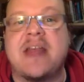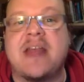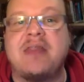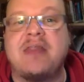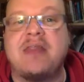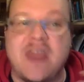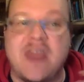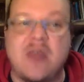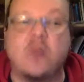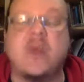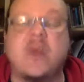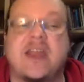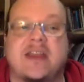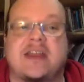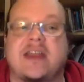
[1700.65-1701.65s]
and then
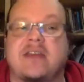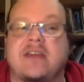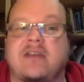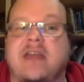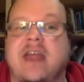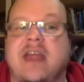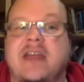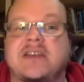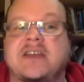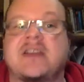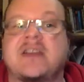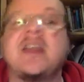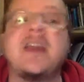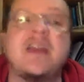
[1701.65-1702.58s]
we're going to get a reaction.